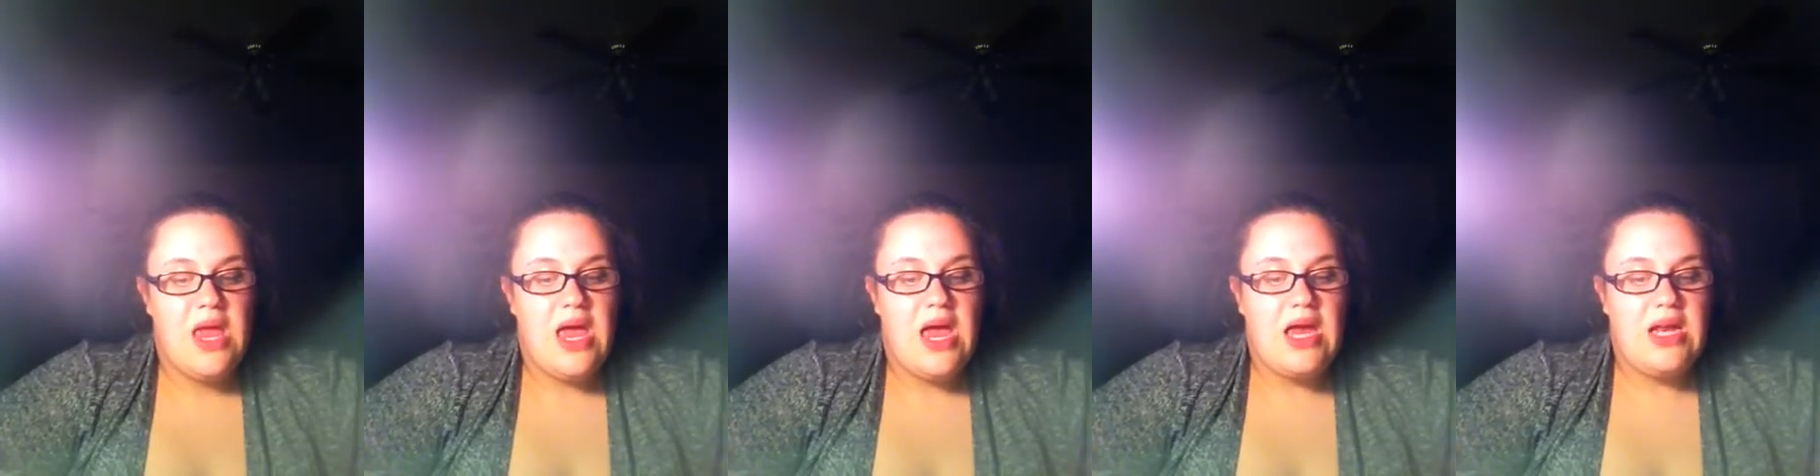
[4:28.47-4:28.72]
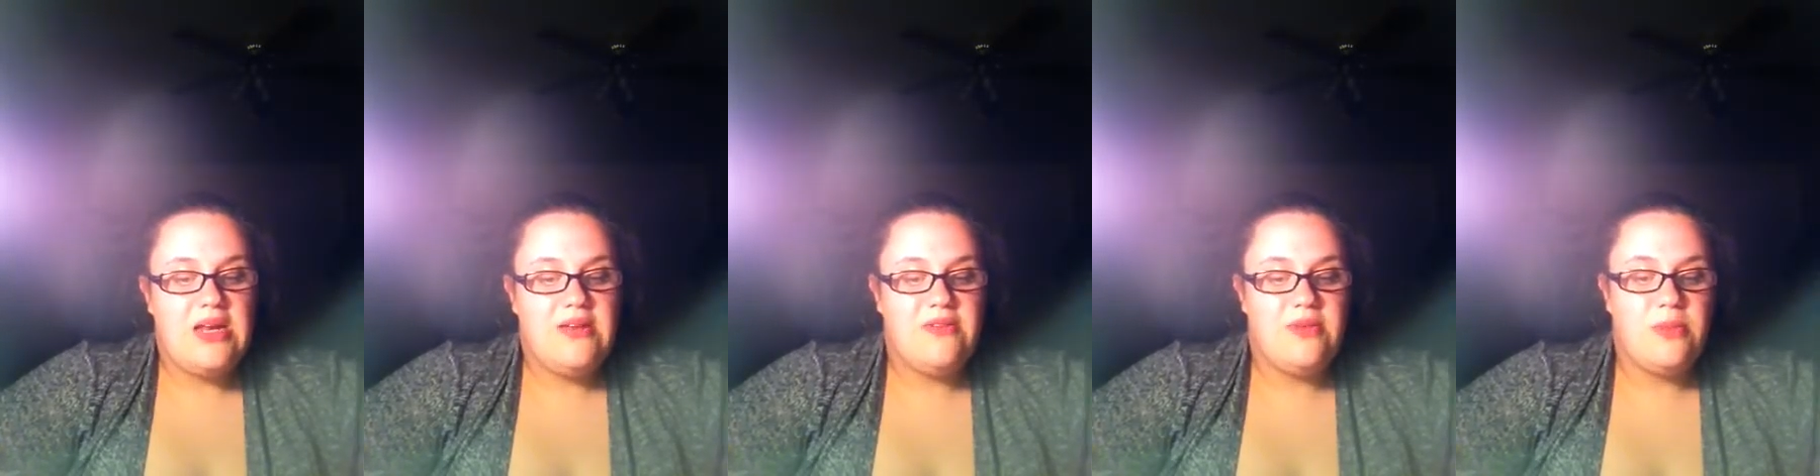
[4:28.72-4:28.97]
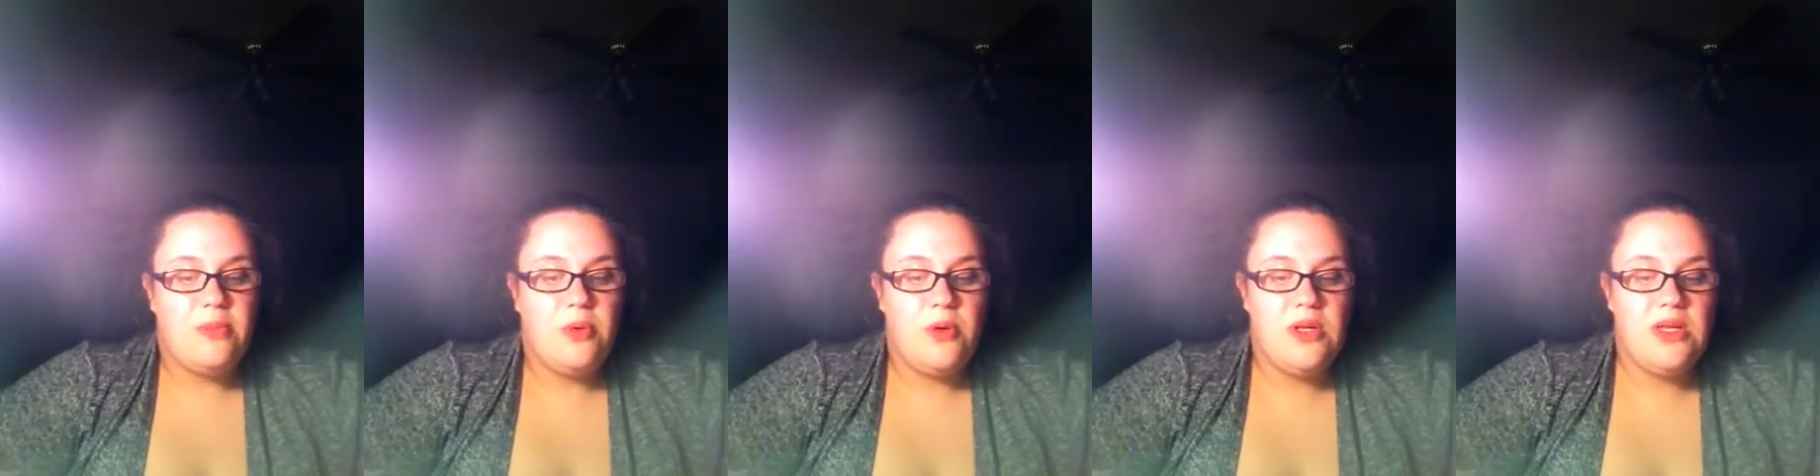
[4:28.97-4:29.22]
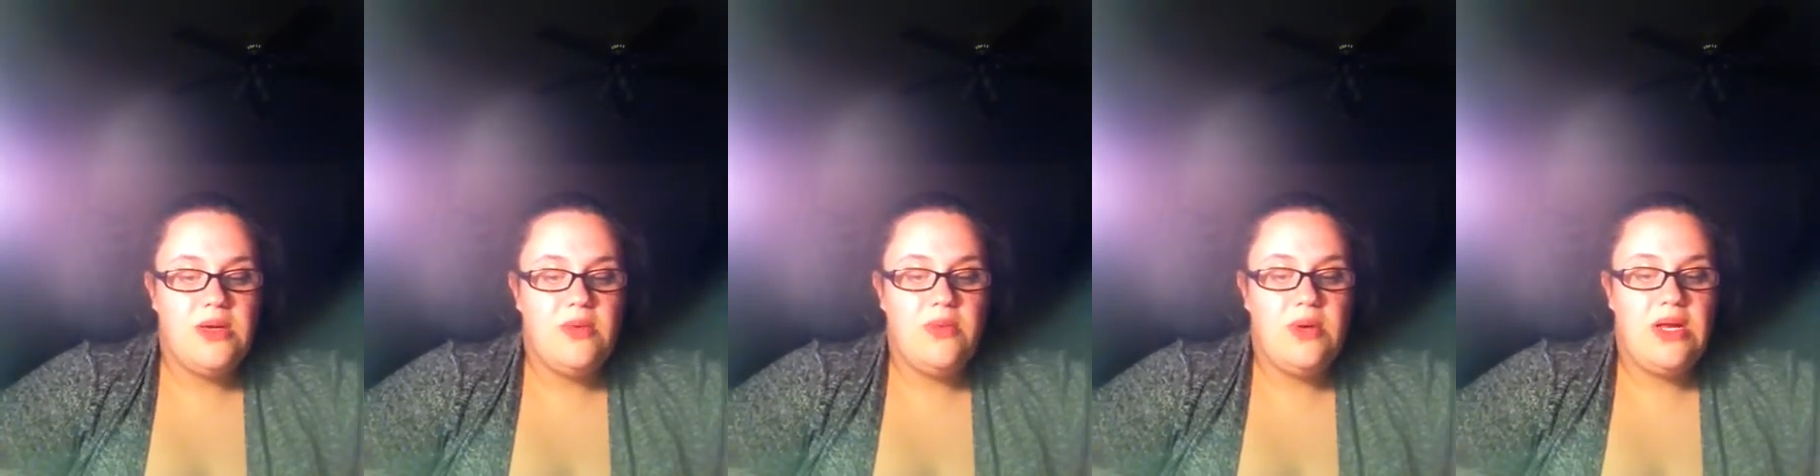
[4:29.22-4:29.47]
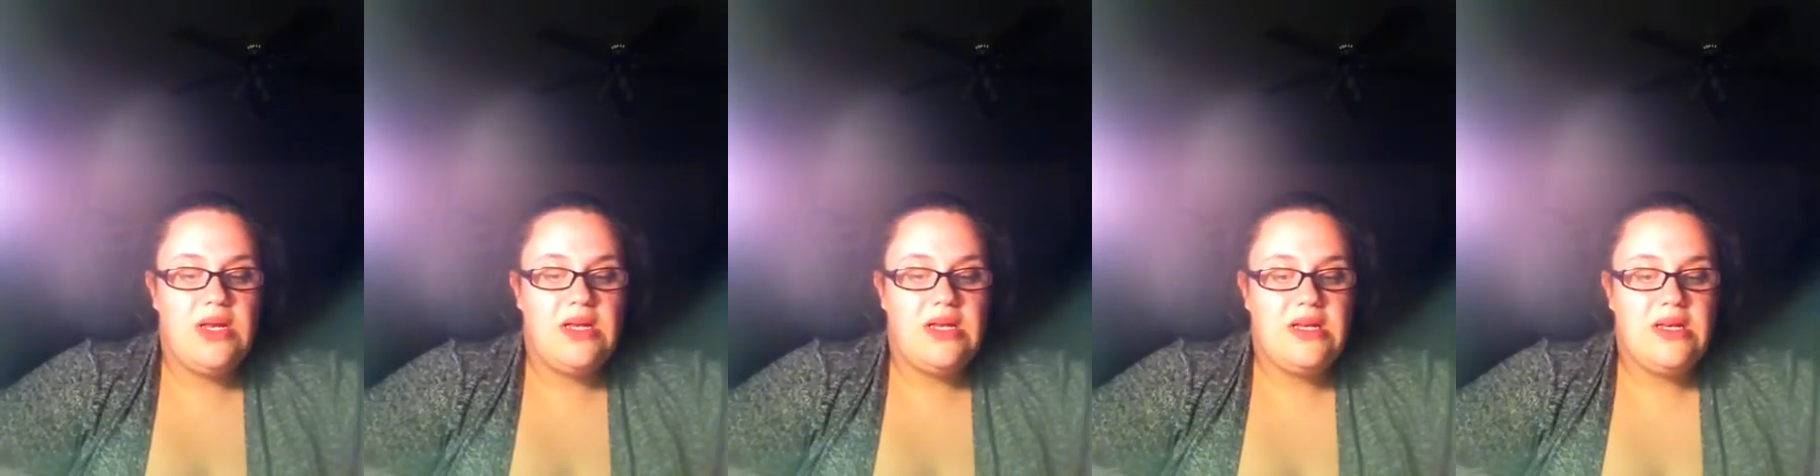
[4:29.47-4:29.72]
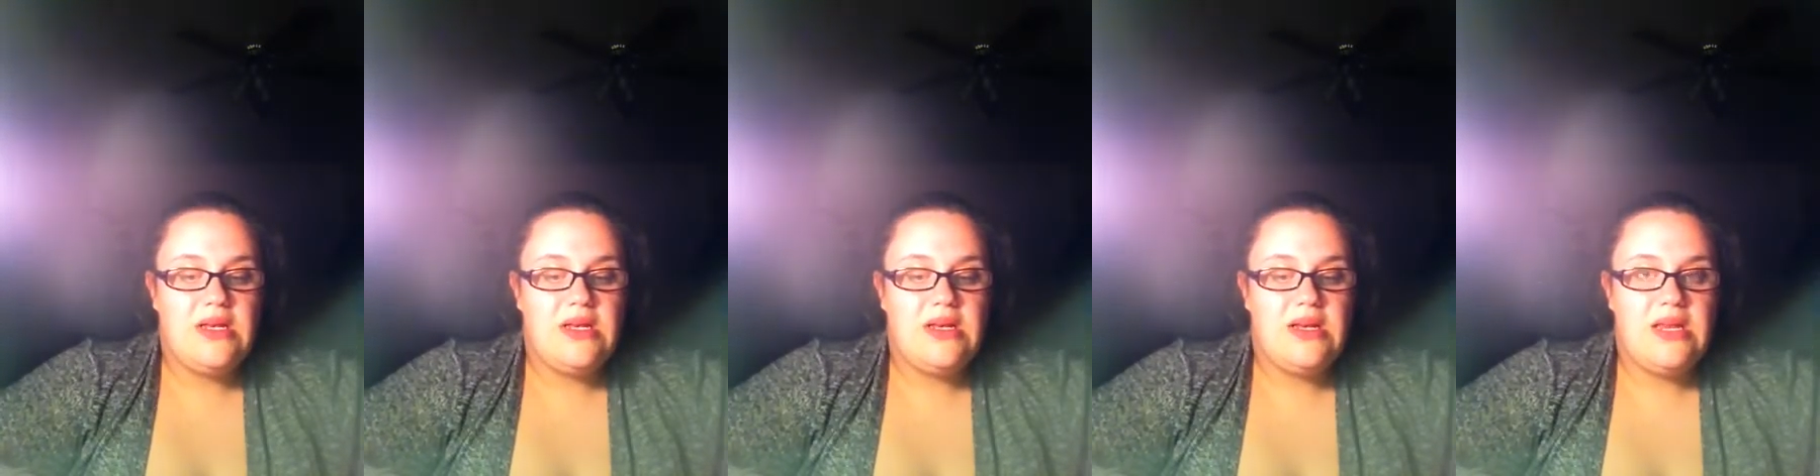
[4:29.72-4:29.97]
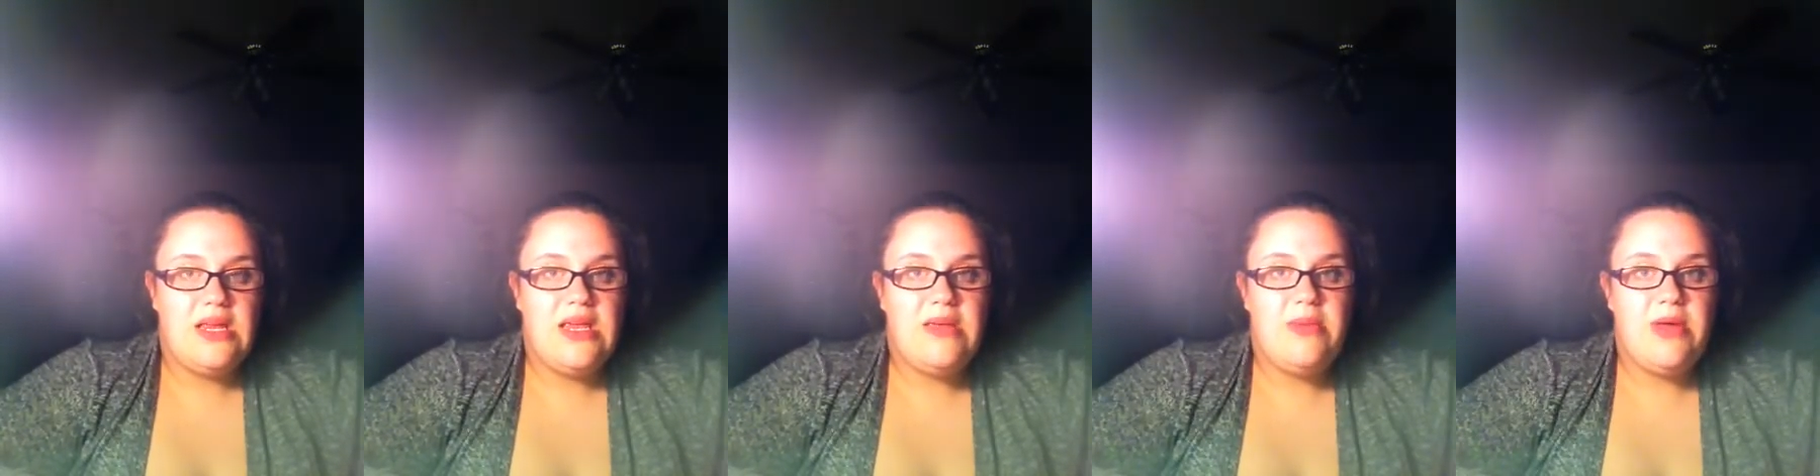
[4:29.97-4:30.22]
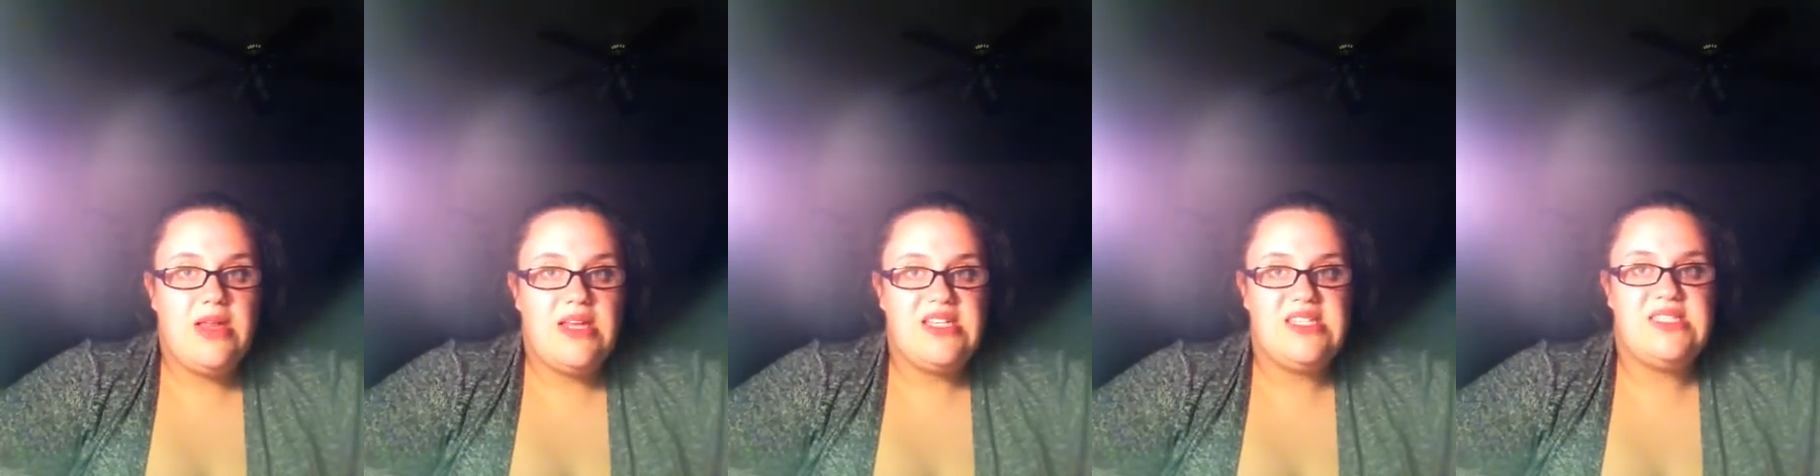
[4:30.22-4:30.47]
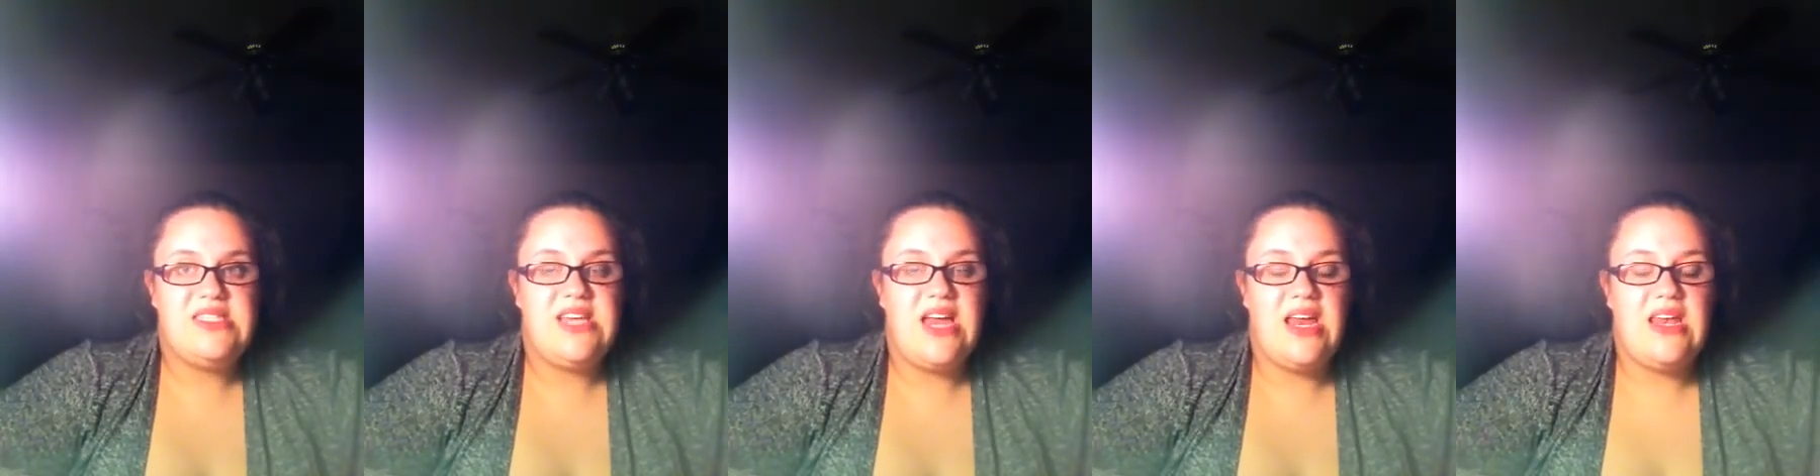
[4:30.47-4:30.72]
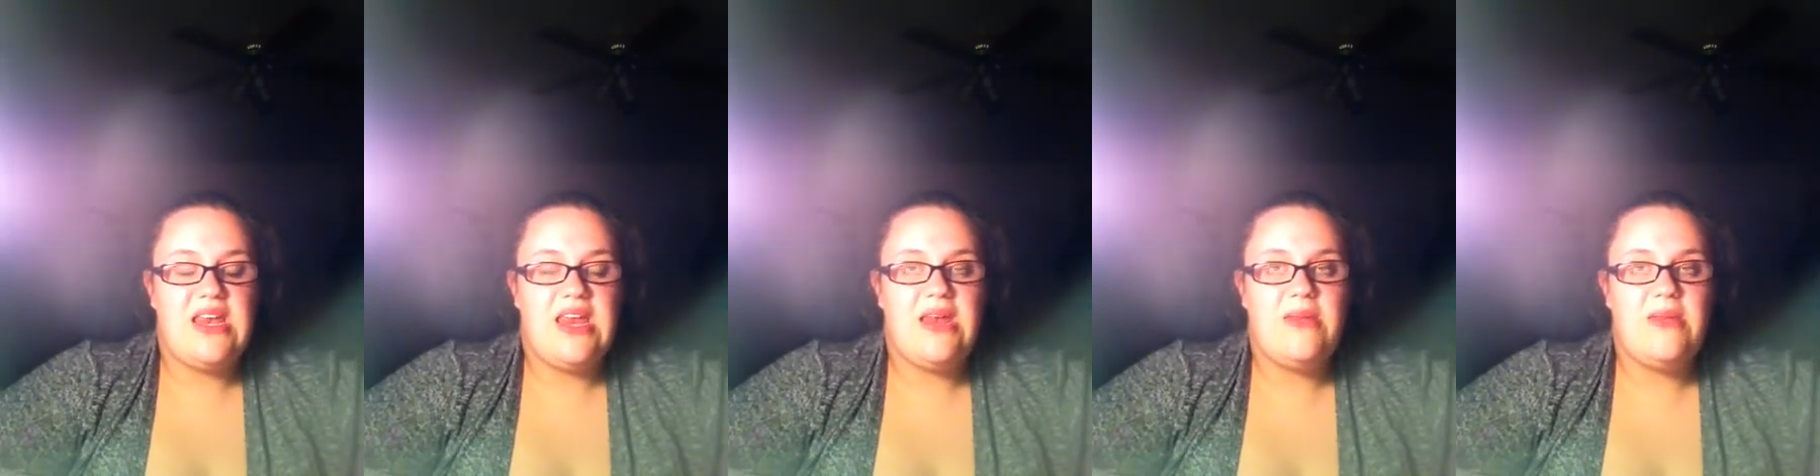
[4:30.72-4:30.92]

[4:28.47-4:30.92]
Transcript: and if a poorly written email is sent,